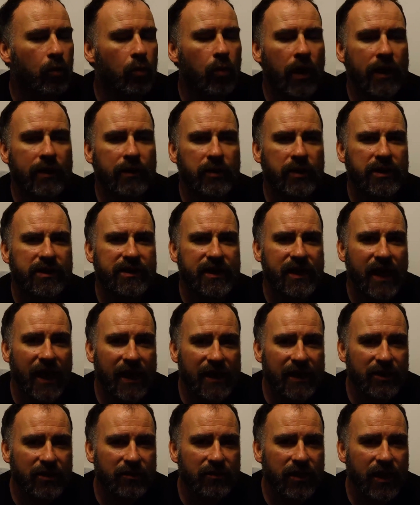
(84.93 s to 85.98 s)
Why do I
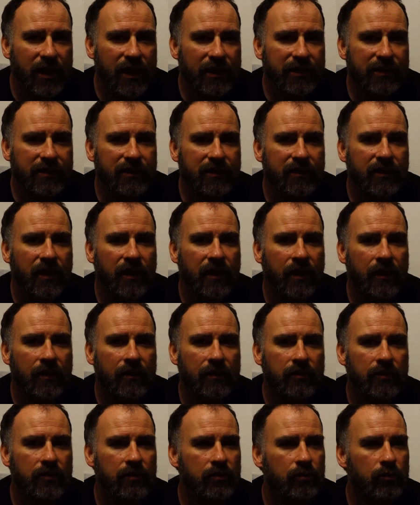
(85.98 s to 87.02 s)
tell you that,
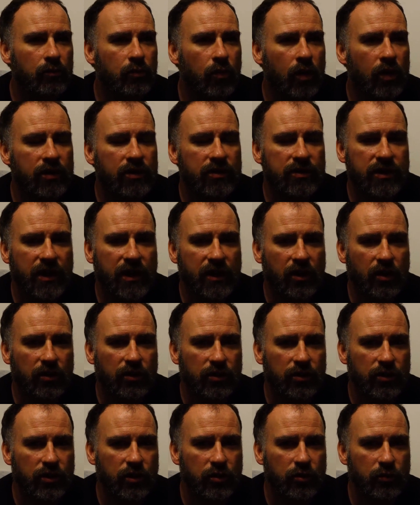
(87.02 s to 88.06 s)
and what has that
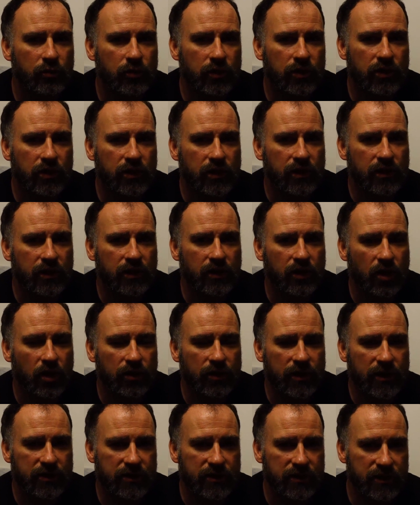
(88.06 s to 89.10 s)
got to do with the
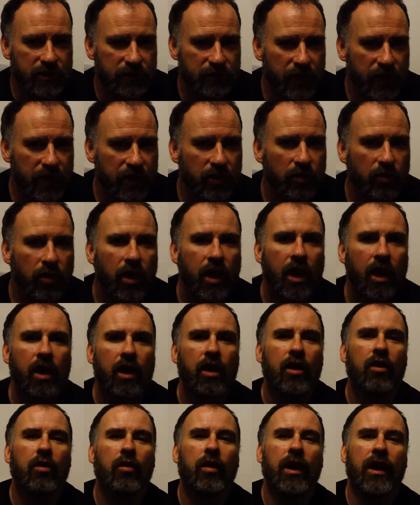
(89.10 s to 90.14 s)
context of this video?
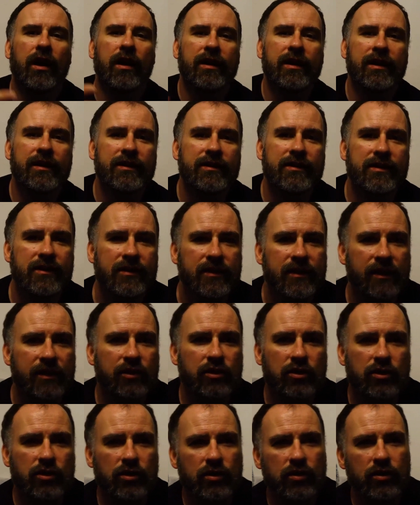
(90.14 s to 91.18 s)
Well, I think
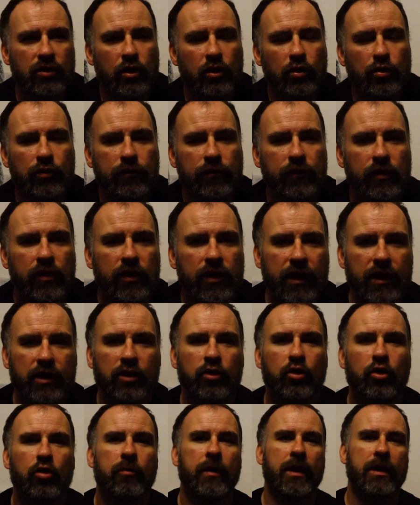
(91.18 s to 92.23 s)
it's useful that
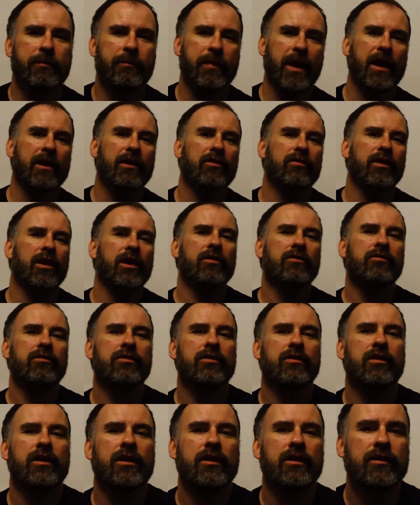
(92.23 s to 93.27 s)
you know my
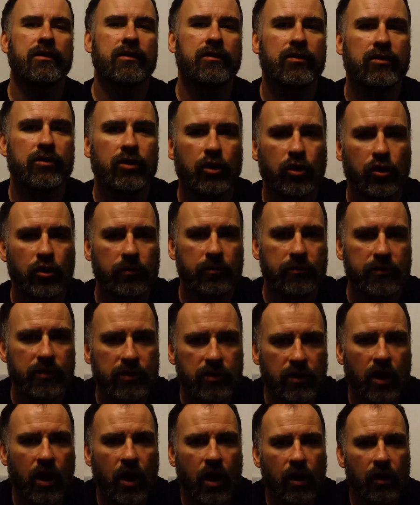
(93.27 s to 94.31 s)
background in
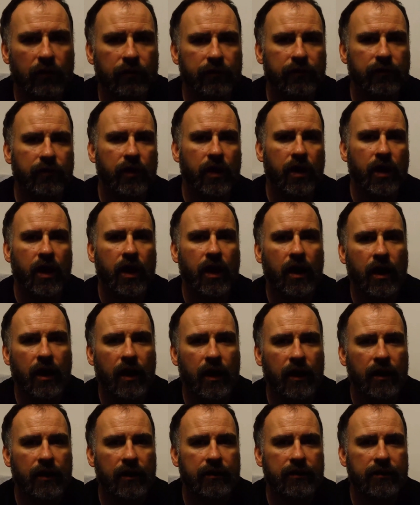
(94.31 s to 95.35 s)
terms of
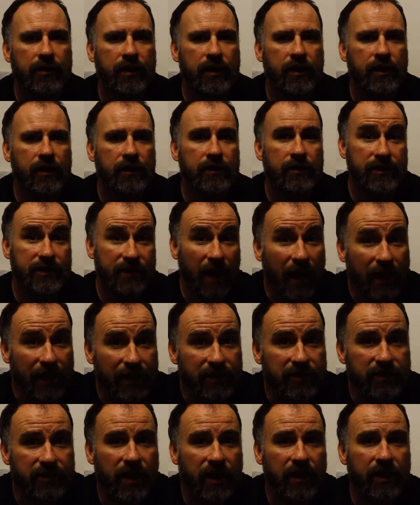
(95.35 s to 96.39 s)
the
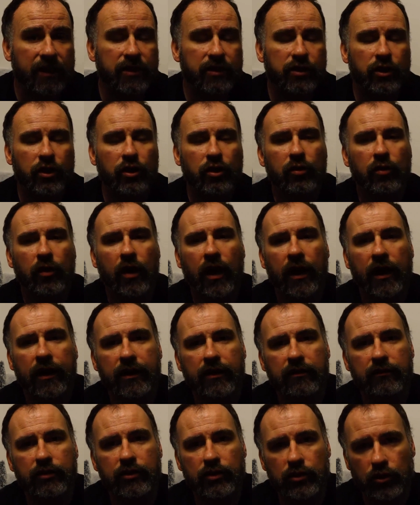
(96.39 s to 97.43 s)
science that I do
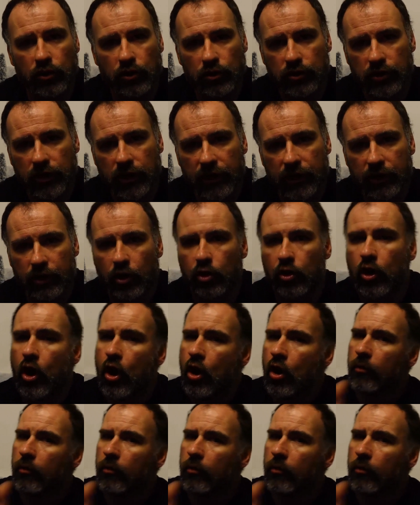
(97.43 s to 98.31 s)
and the research that I do,